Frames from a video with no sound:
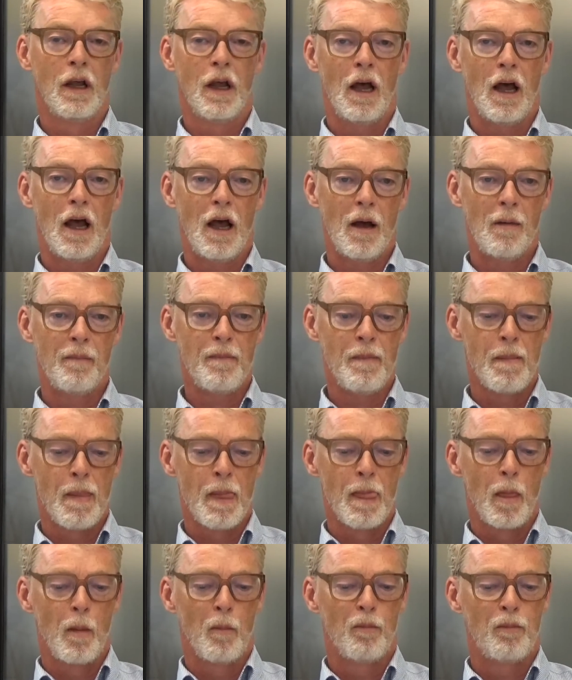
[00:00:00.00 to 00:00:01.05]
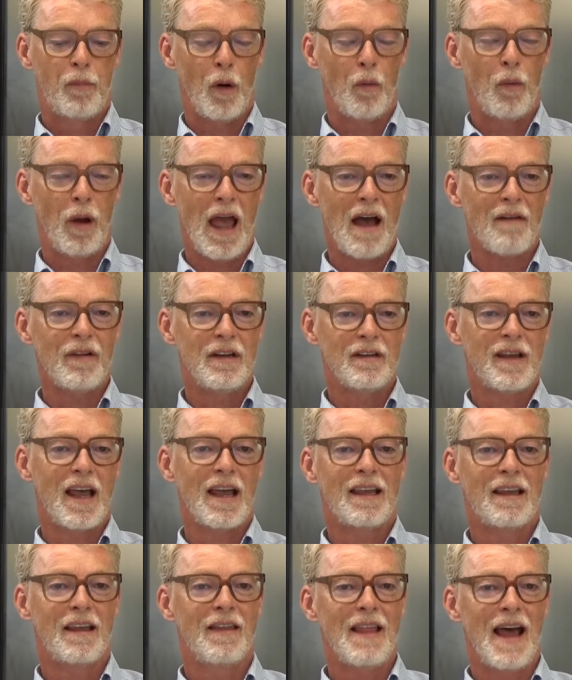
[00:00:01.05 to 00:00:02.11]
But we haven't
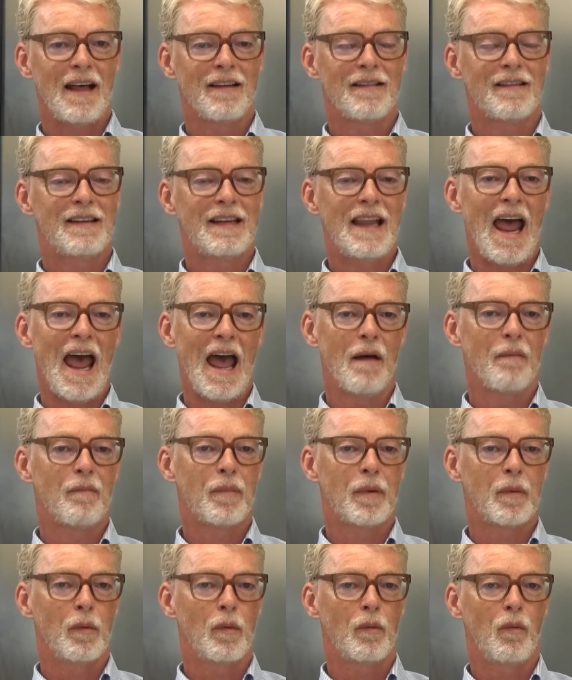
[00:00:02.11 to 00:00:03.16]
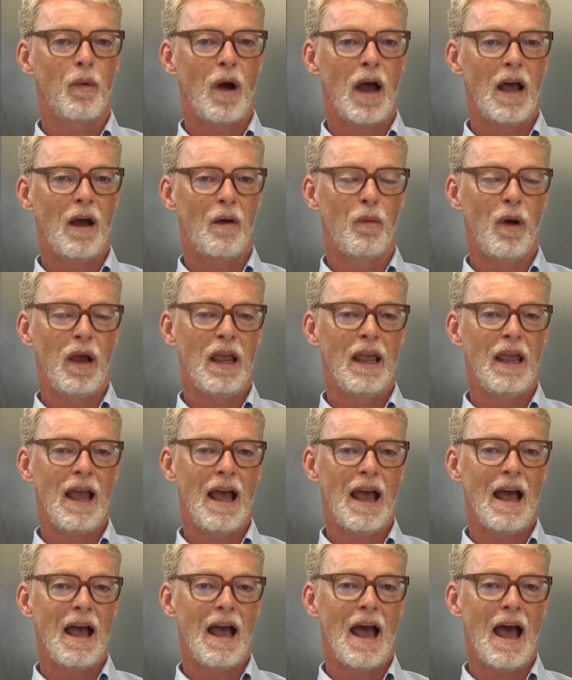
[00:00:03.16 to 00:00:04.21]
taken that step where we
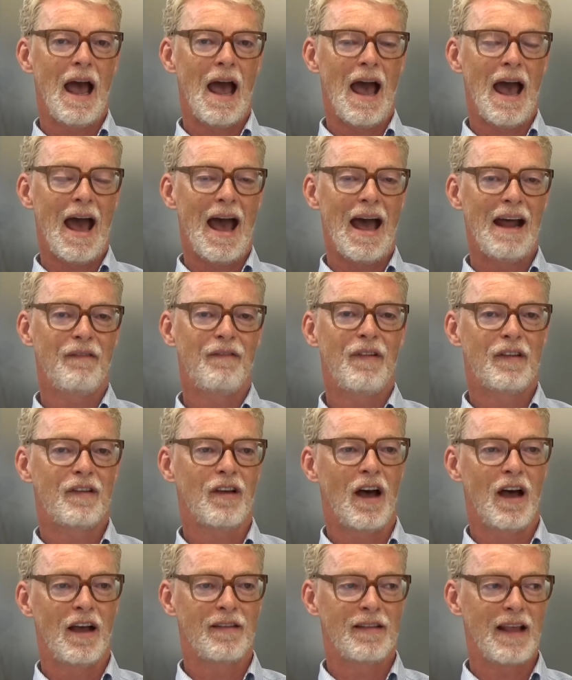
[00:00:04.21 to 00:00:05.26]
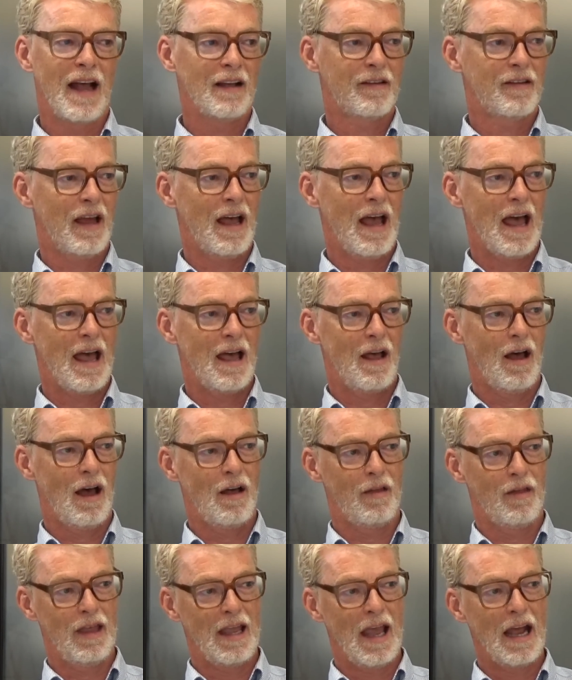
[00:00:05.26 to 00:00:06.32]
advertise that
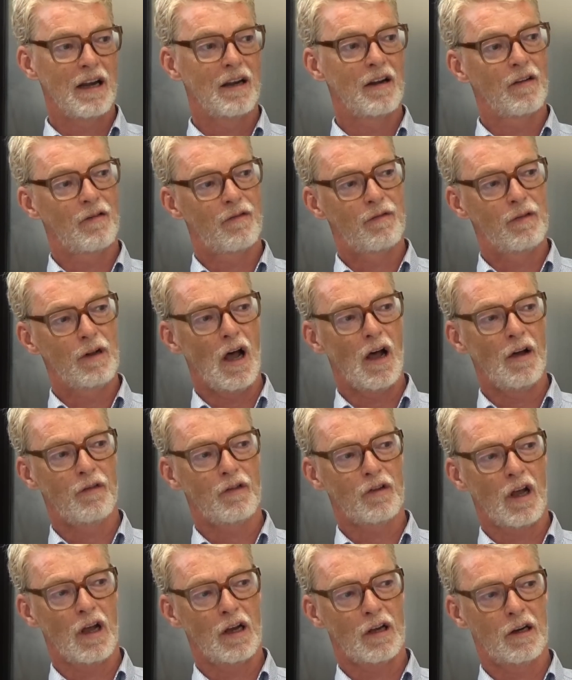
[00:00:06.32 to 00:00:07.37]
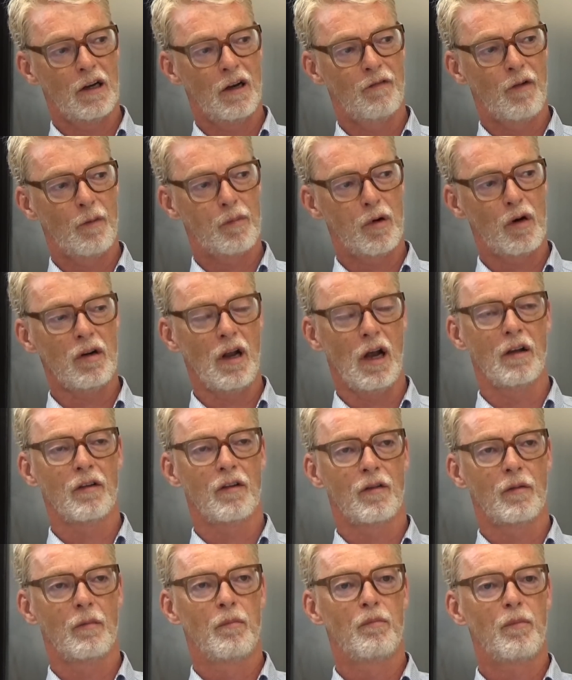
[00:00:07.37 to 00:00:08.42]
at the end of life cycle of a
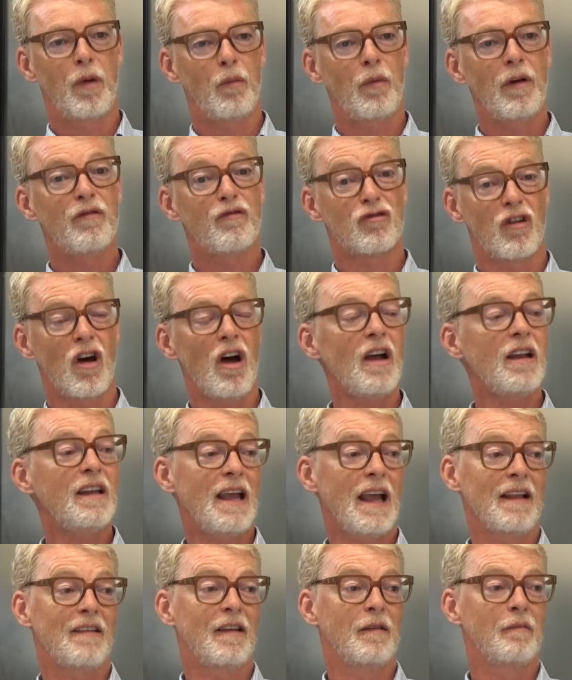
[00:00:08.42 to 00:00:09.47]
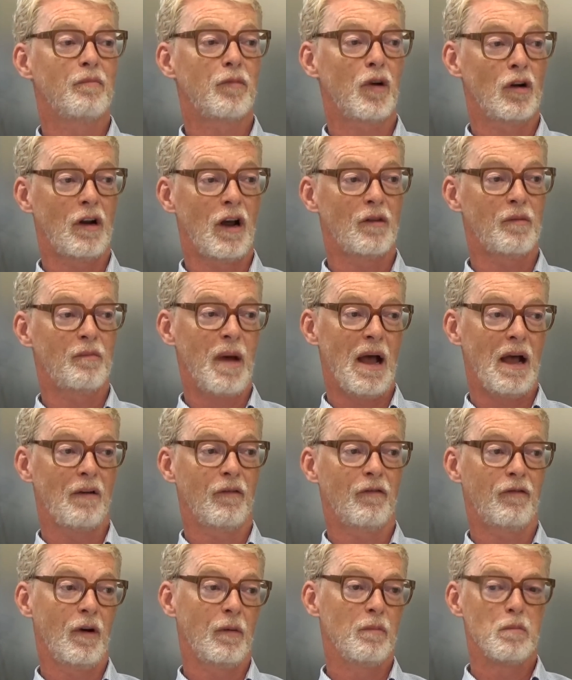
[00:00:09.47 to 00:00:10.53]
product. But we've tried getting products back
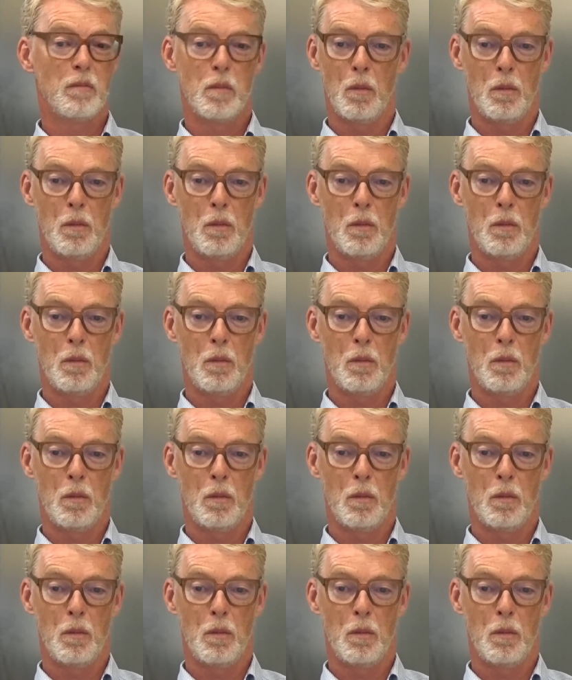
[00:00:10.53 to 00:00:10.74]
from